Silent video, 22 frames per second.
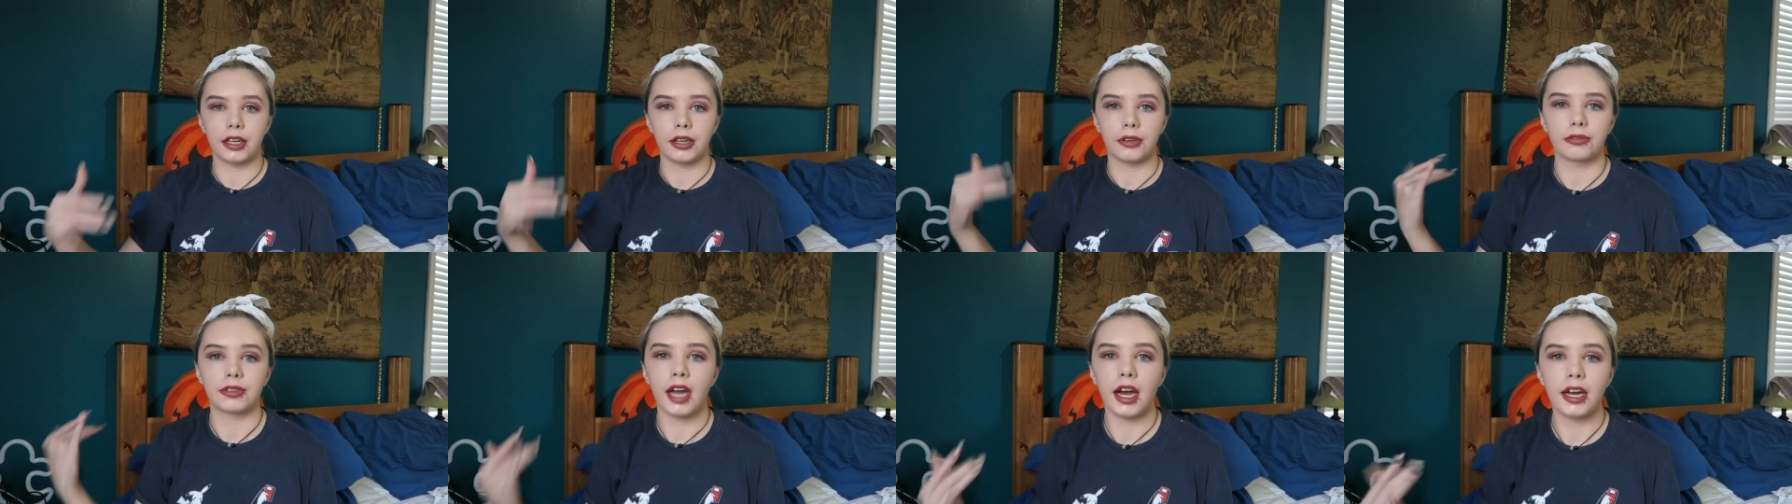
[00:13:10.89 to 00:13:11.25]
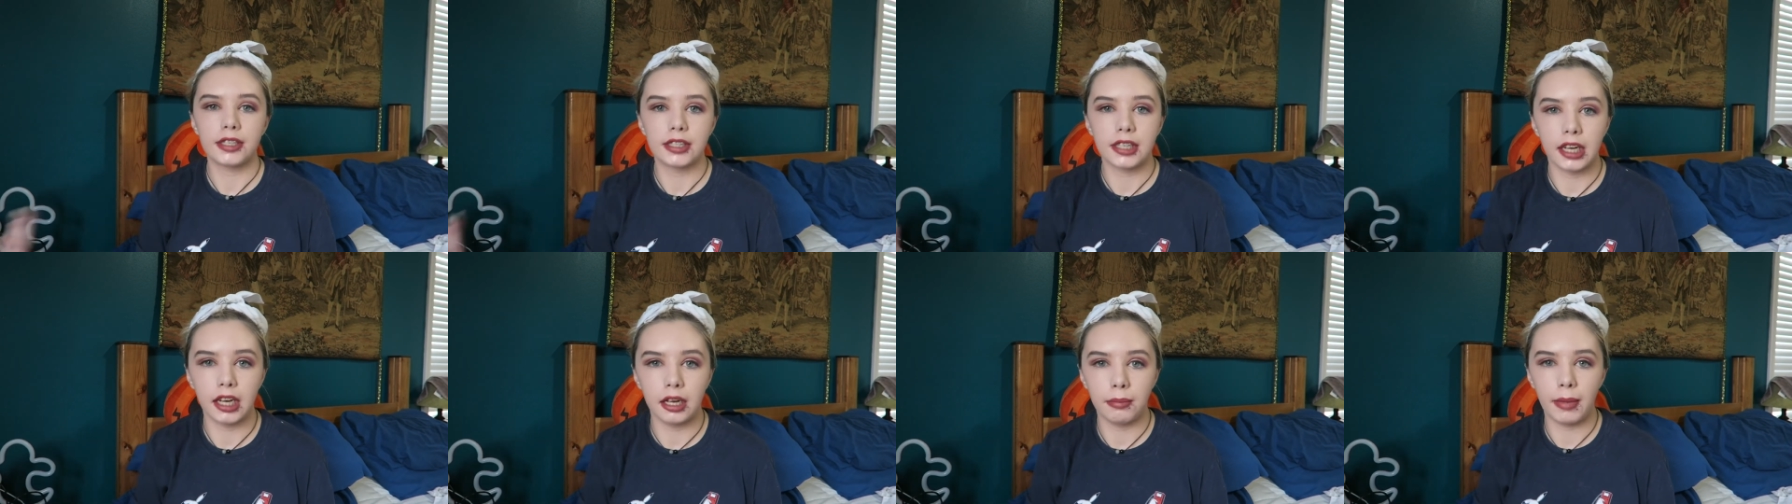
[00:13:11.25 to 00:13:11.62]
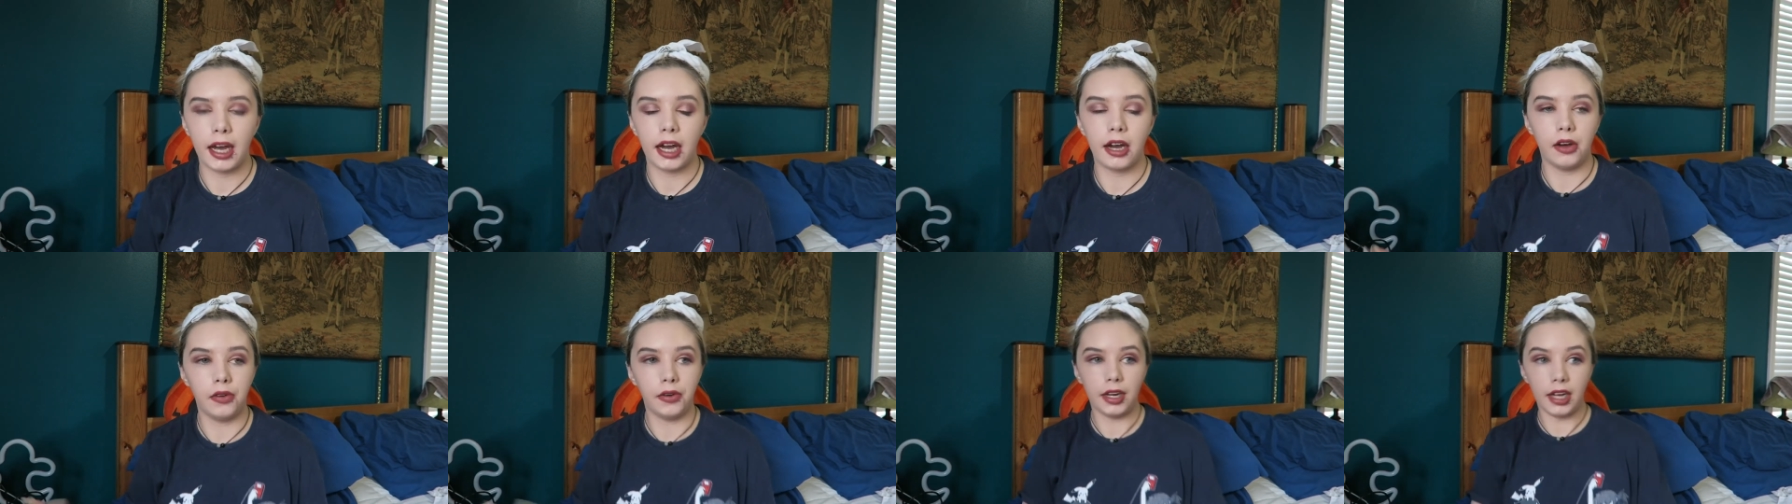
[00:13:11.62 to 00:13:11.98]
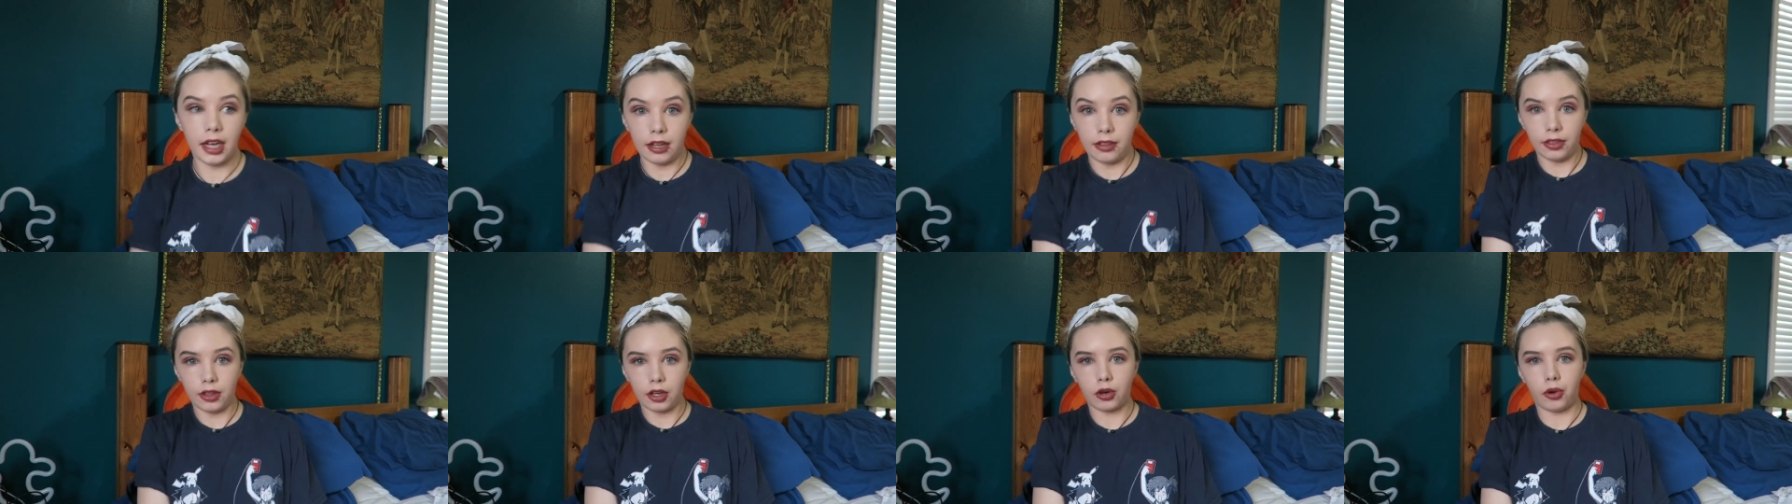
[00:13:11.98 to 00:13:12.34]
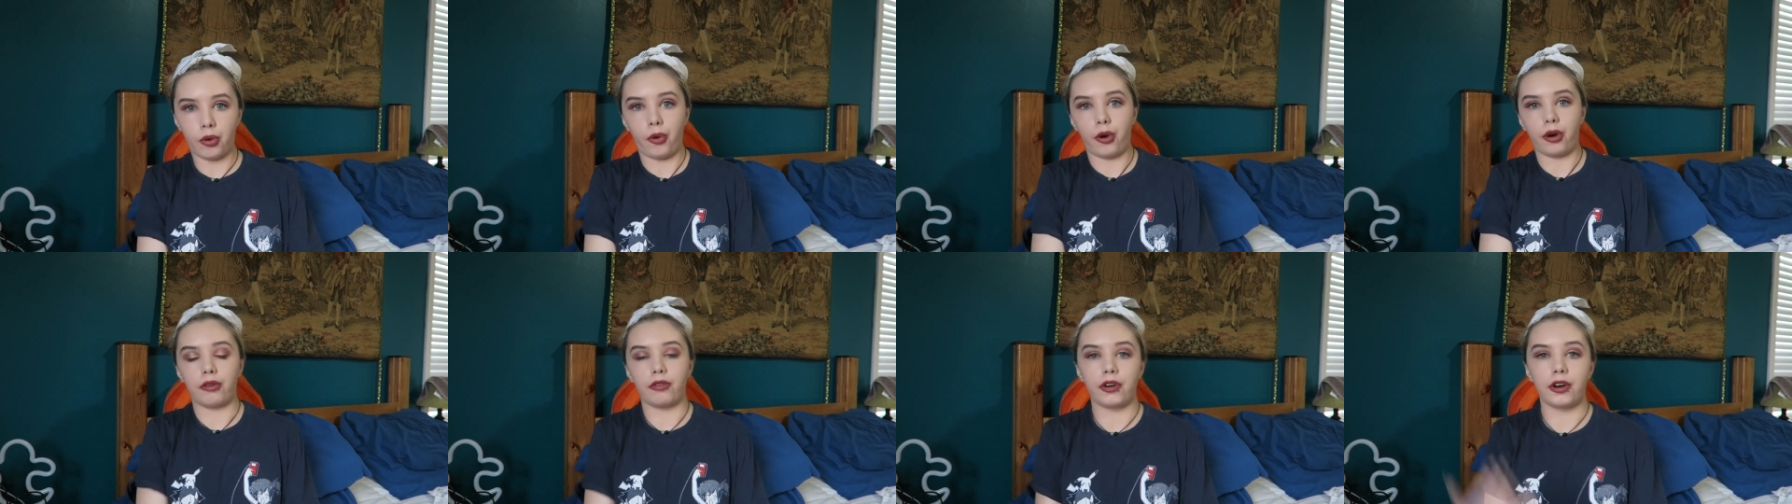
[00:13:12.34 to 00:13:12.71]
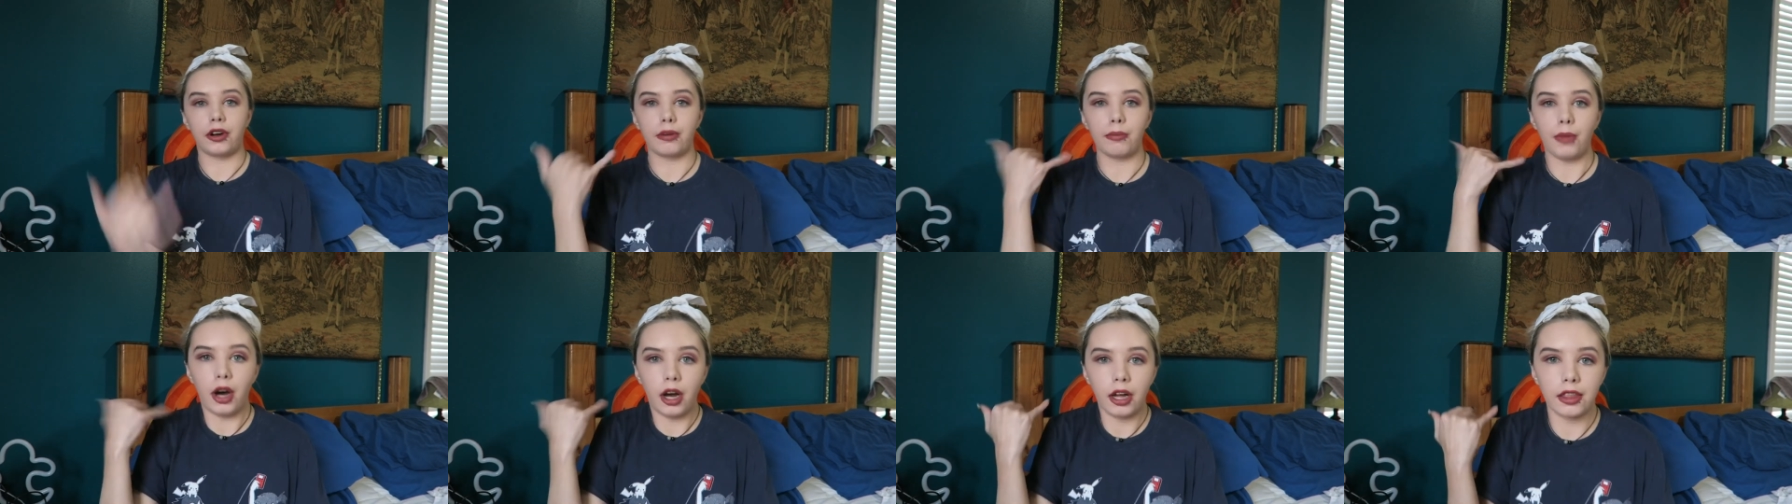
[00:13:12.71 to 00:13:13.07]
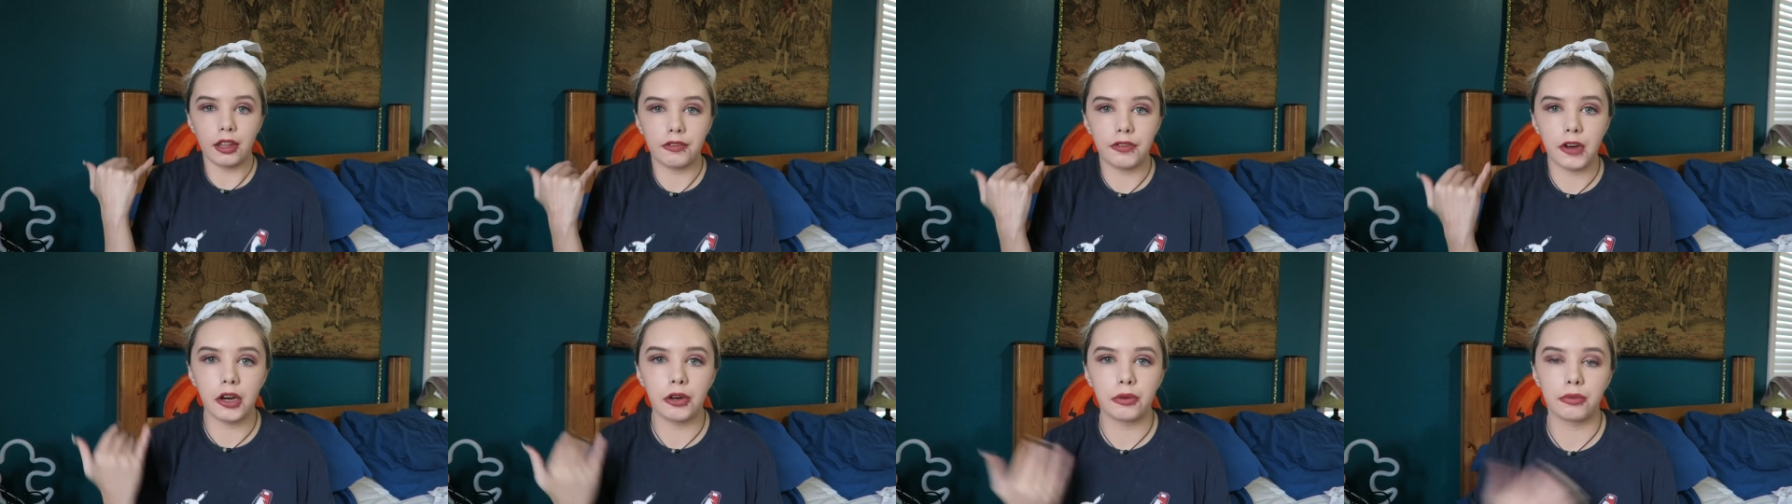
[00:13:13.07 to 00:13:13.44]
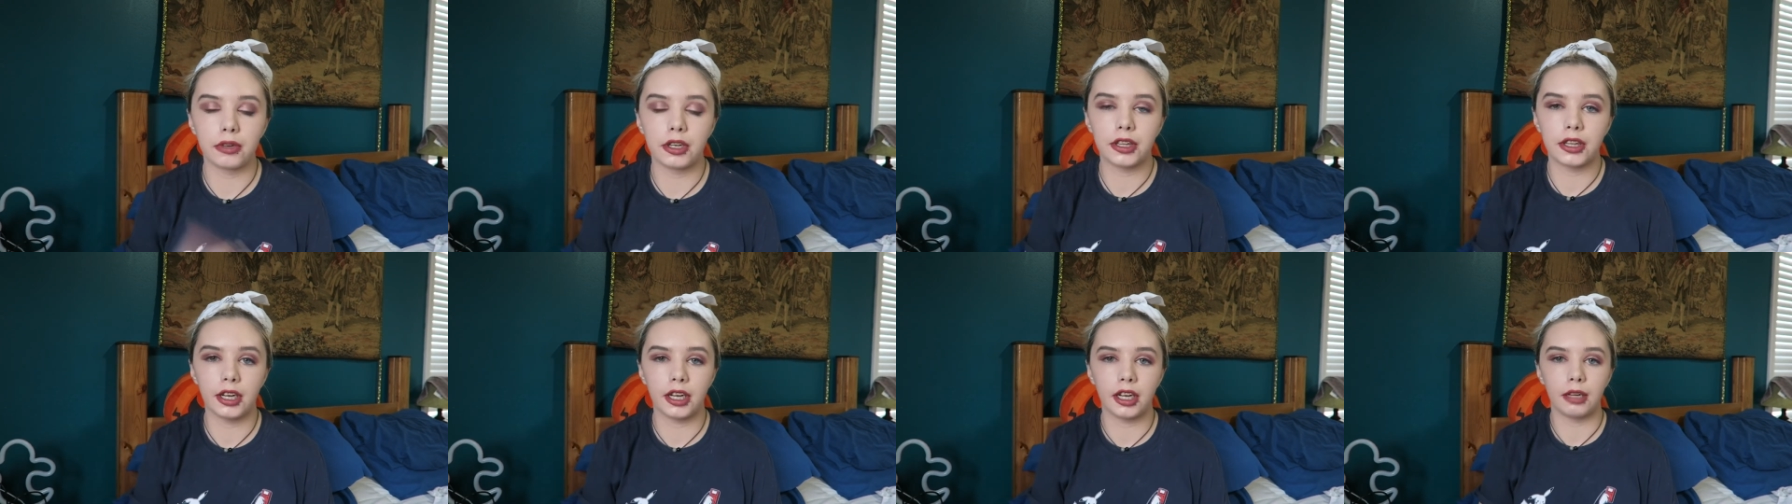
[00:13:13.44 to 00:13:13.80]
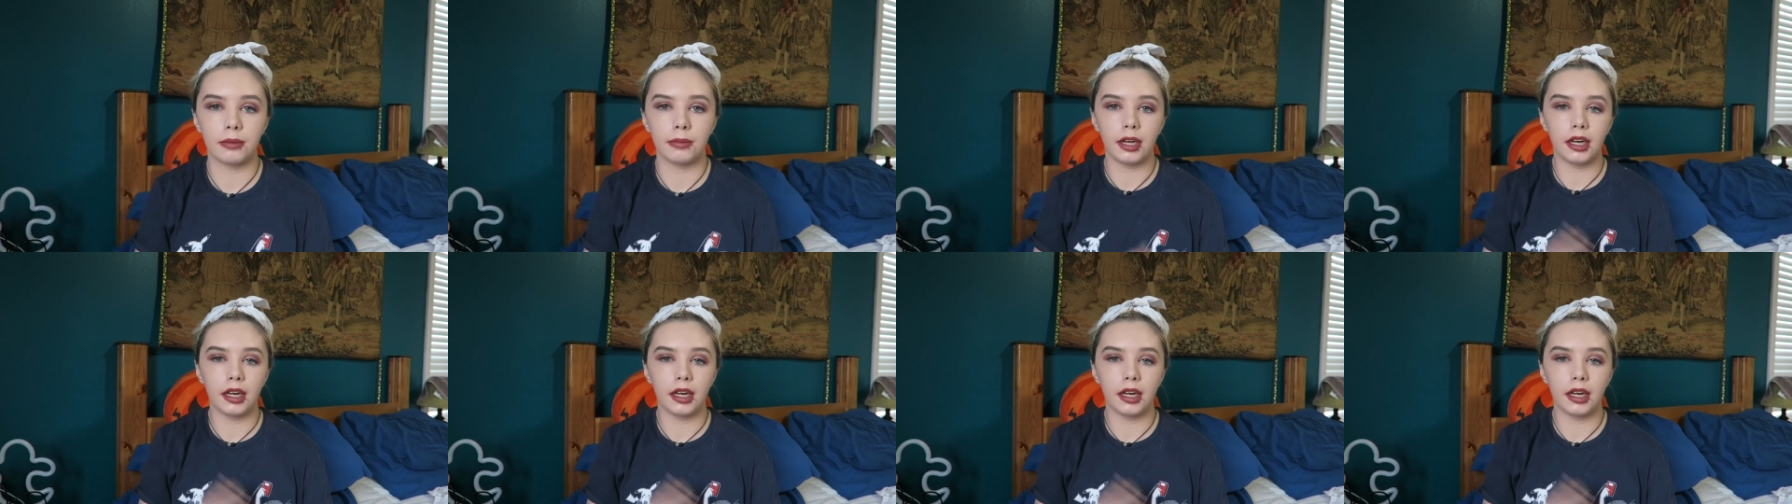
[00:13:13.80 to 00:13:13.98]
you know, cussing him out in the courtroom on the phone with him.